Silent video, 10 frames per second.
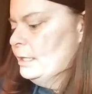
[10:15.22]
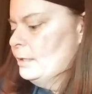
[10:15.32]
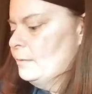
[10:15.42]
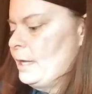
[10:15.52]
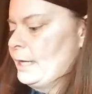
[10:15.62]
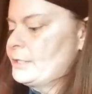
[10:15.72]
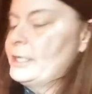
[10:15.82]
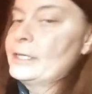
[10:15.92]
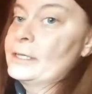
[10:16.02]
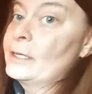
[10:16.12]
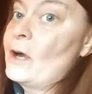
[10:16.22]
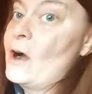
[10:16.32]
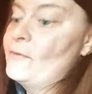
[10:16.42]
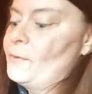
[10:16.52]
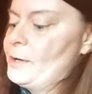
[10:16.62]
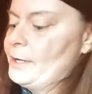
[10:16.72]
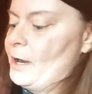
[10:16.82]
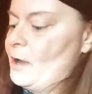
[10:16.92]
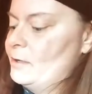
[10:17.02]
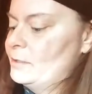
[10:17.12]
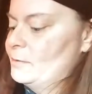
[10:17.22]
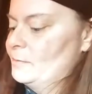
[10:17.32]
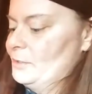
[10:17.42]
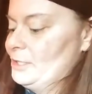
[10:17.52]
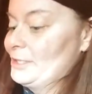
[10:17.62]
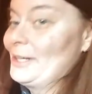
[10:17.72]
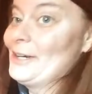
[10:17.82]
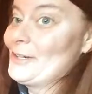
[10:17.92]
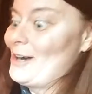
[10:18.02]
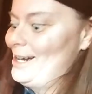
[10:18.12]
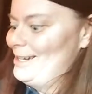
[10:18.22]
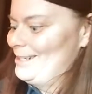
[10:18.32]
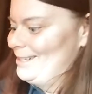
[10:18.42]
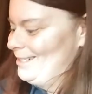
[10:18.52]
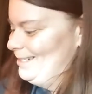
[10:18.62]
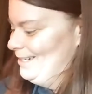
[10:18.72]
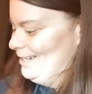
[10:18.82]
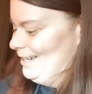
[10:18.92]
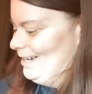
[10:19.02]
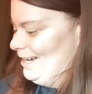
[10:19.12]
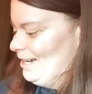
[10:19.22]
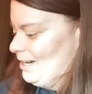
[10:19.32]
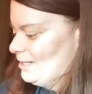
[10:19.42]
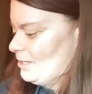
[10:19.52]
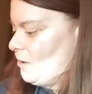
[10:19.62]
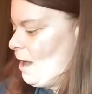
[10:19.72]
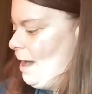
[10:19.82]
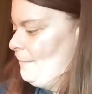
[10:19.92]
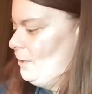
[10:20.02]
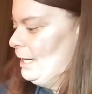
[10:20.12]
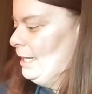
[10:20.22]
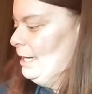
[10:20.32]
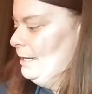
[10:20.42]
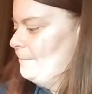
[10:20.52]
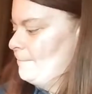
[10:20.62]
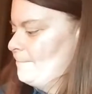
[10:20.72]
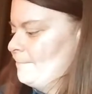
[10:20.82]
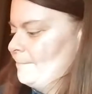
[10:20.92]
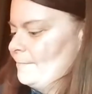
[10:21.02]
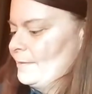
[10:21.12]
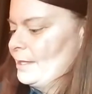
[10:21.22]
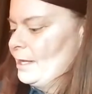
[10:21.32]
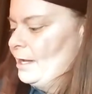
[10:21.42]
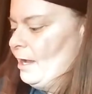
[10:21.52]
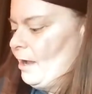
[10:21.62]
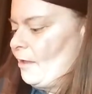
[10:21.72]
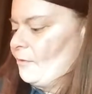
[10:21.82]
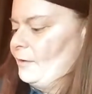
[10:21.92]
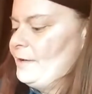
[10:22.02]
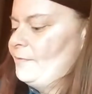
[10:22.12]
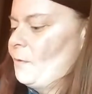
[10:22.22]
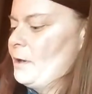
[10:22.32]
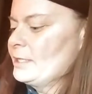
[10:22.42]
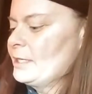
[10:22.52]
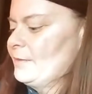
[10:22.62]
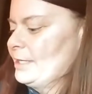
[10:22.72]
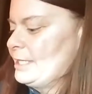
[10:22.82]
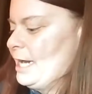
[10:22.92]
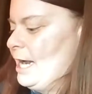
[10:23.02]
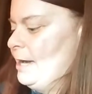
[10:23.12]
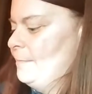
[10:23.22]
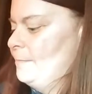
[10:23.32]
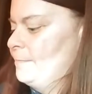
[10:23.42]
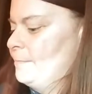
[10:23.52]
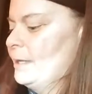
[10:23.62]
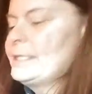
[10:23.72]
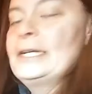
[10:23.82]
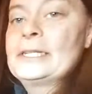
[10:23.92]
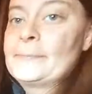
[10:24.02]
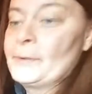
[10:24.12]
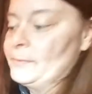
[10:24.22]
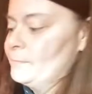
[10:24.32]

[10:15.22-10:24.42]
Well, actually, it doesn't call for it at all. We're just gonna try it. So I'm putting in 3/4 of a teaspoon.